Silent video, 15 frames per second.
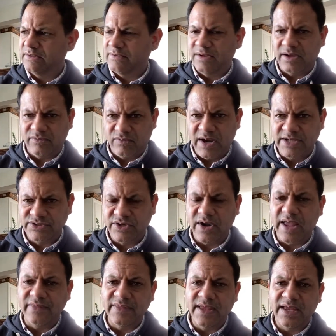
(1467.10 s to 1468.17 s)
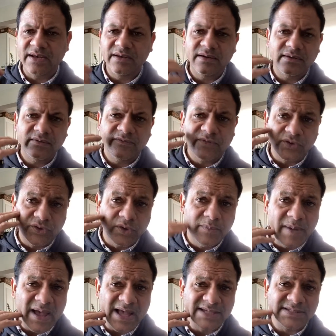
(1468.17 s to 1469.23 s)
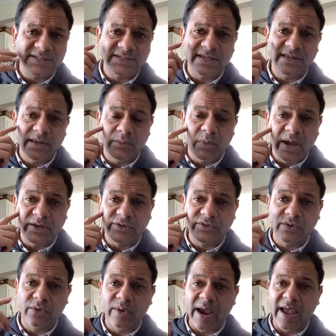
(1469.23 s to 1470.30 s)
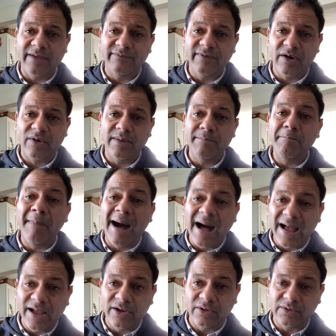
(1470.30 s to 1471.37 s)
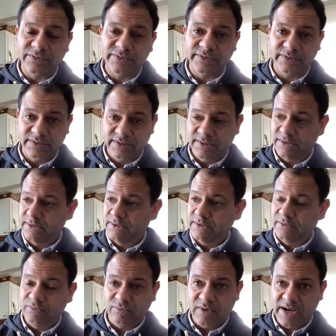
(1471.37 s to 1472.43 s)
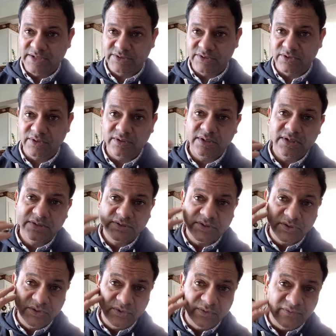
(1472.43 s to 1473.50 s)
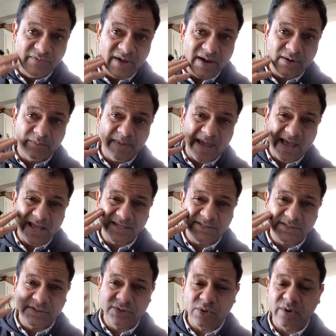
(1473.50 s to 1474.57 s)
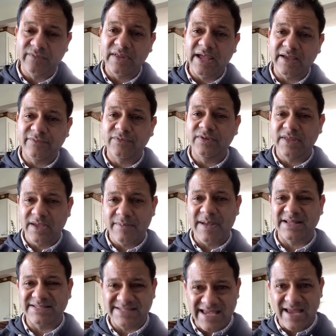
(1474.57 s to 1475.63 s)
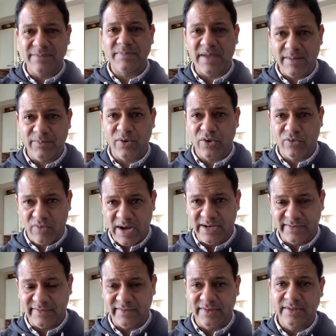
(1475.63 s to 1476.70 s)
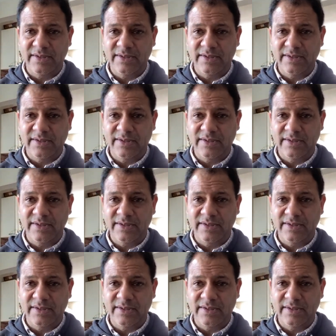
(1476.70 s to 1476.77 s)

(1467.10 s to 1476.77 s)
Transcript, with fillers: uh, razor, and then for two passes, and then went to a very mild razor to do the final pass. It's sort of like if you think about sandpaper grit,